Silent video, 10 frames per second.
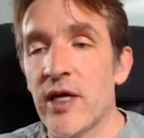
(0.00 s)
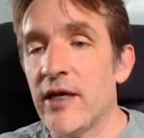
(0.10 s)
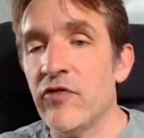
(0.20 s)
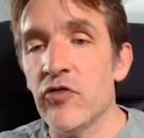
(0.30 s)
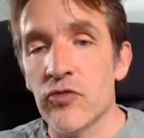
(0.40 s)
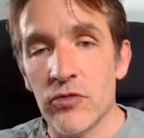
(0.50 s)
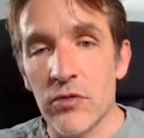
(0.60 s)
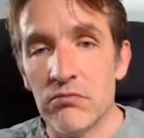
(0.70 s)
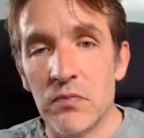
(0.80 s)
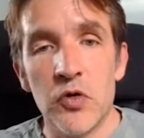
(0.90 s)
And if you
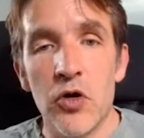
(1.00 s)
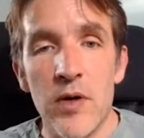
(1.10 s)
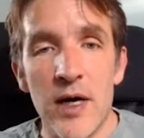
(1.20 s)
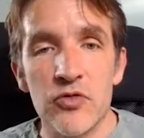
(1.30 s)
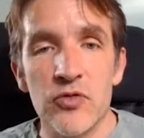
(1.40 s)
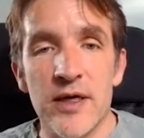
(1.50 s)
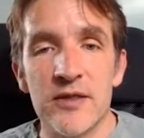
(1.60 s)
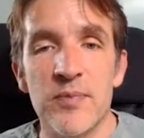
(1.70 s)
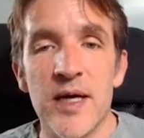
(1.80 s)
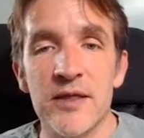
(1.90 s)
know how to
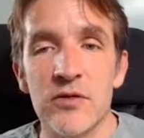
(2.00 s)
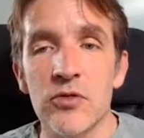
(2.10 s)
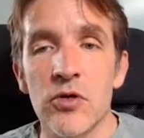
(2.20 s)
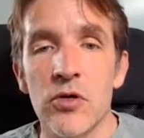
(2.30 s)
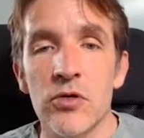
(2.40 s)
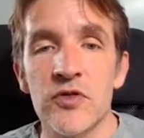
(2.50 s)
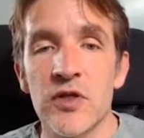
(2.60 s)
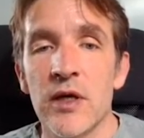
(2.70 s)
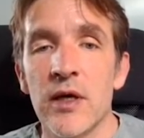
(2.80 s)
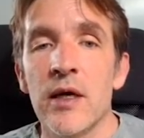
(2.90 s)
write Python code,
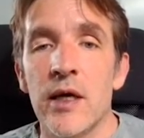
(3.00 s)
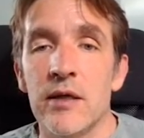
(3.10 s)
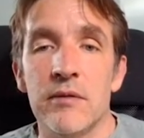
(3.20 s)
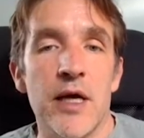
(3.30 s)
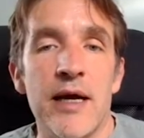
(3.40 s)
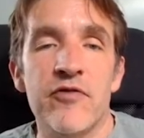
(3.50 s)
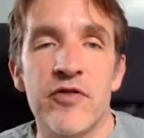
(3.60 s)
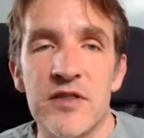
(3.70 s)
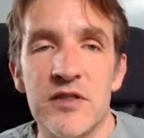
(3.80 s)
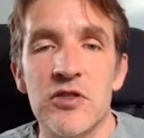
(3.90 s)
and I, for
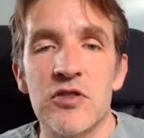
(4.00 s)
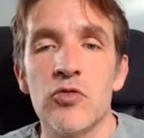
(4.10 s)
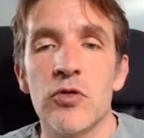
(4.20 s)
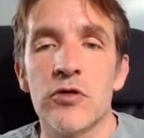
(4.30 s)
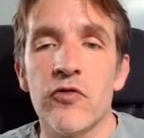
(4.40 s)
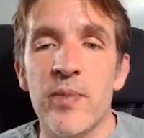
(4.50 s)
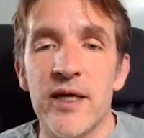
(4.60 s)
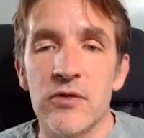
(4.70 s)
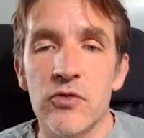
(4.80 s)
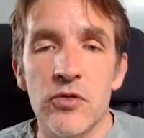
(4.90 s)
instance, do a lot of
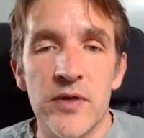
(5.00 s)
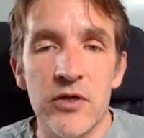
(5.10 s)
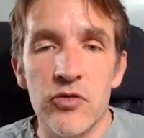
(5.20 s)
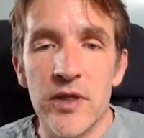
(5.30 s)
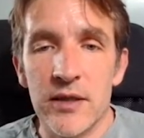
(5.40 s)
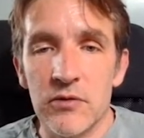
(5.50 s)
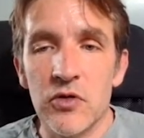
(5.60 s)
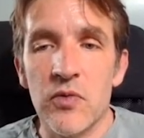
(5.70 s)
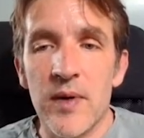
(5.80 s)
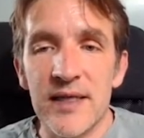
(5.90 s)
Python coding, you can
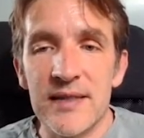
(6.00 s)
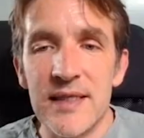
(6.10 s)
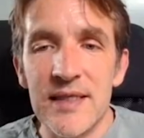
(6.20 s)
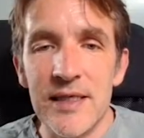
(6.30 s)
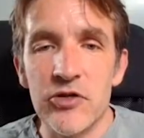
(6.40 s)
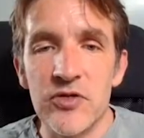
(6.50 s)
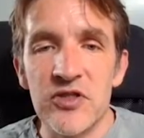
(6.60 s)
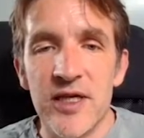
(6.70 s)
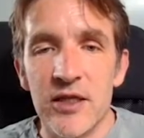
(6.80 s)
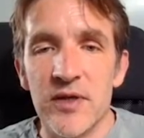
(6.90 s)
quite easily
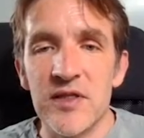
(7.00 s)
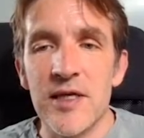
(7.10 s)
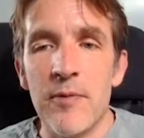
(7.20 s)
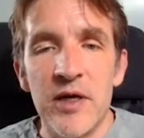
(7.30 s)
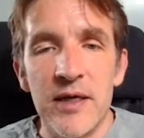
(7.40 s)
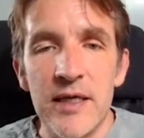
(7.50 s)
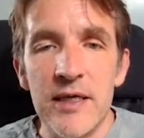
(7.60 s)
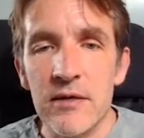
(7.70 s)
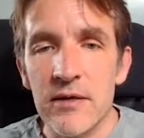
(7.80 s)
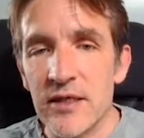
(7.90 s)
understand what is happening
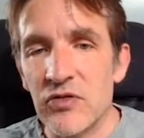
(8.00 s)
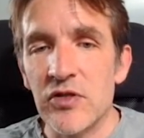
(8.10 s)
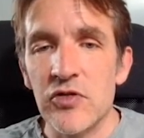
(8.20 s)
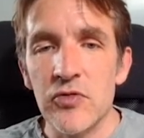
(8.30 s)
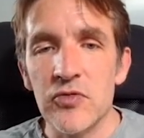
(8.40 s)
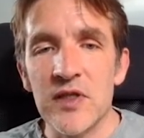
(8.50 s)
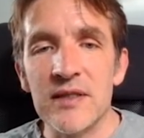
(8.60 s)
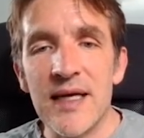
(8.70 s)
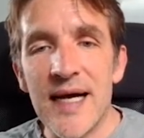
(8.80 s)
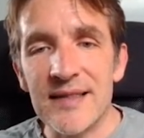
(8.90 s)
here. Yeah, so it's using
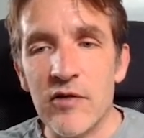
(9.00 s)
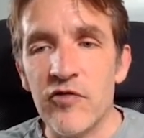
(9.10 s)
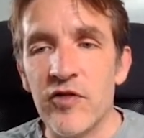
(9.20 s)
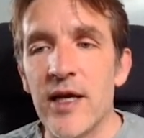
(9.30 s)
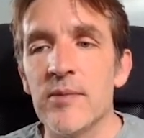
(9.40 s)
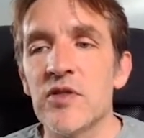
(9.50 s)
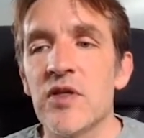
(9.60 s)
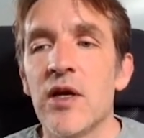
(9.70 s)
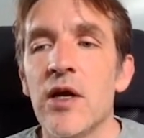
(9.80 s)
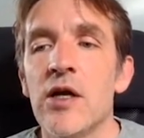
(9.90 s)
data frames
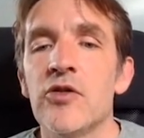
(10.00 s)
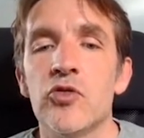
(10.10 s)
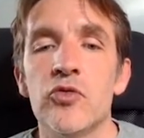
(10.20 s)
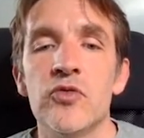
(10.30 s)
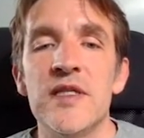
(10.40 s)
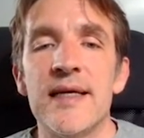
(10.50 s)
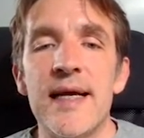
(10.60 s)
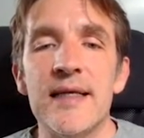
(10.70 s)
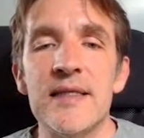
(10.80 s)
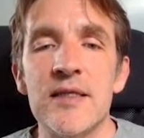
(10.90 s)
to do the
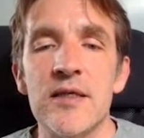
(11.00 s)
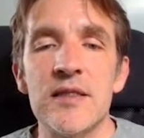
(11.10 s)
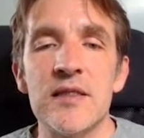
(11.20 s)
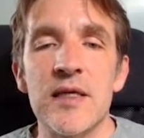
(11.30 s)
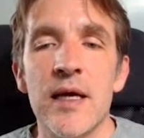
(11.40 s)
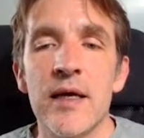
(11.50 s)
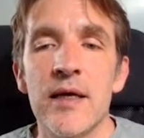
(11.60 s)
analysis.